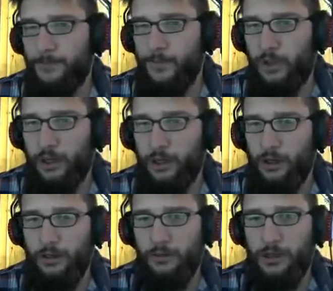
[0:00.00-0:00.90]
Okay,
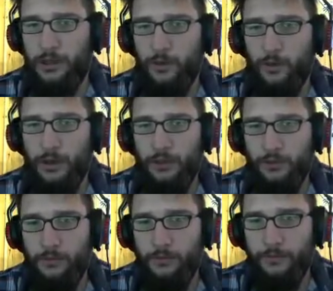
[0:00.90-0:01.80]
now I'm
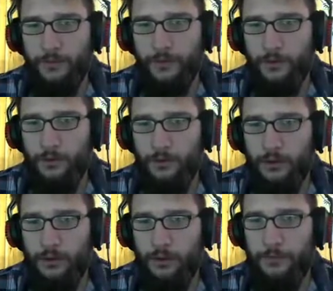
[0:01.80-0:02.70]
going
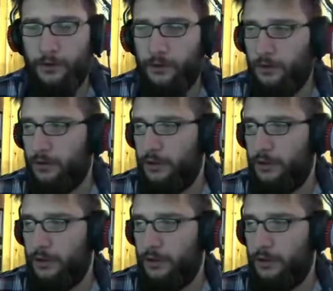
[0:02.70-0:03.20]
off the